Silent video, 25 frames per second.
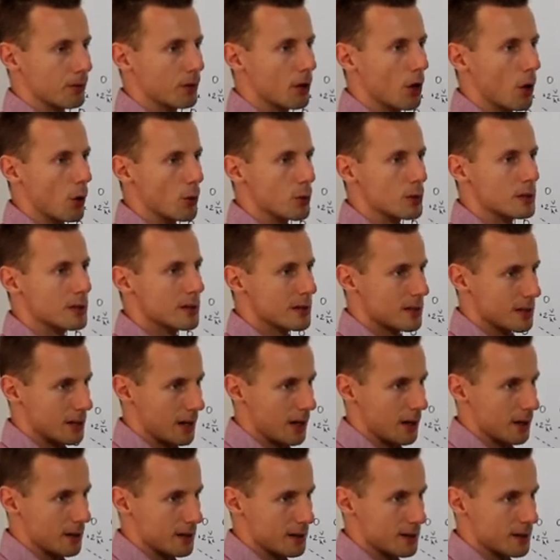of ghost
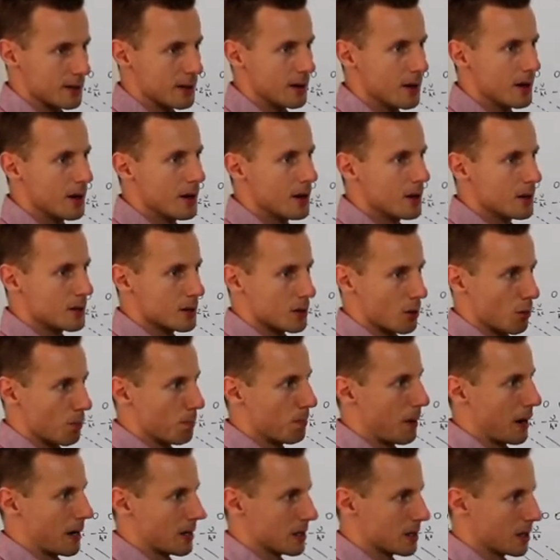cells. So
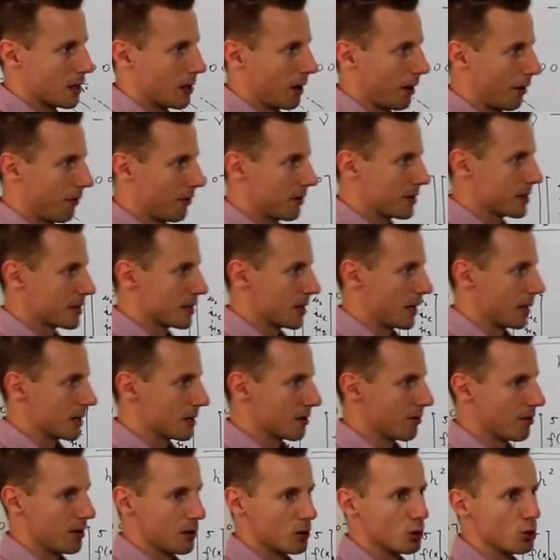basically the
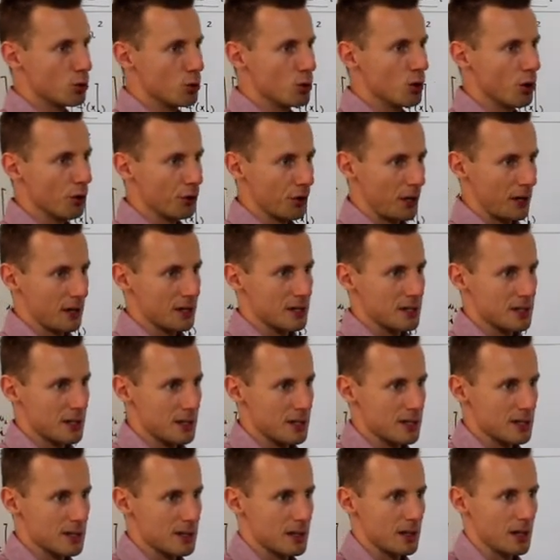cells that do not
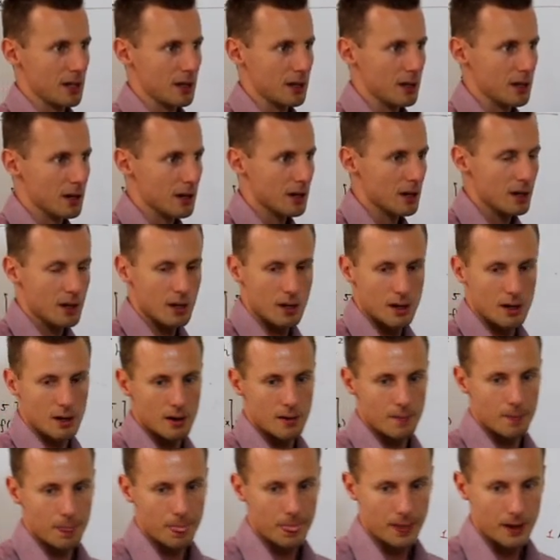exist in,
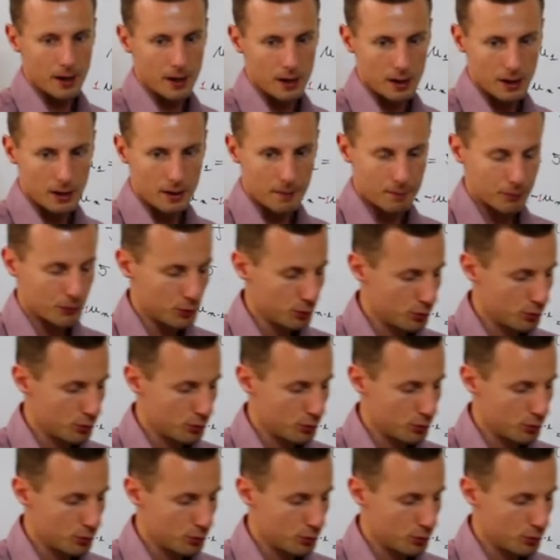um,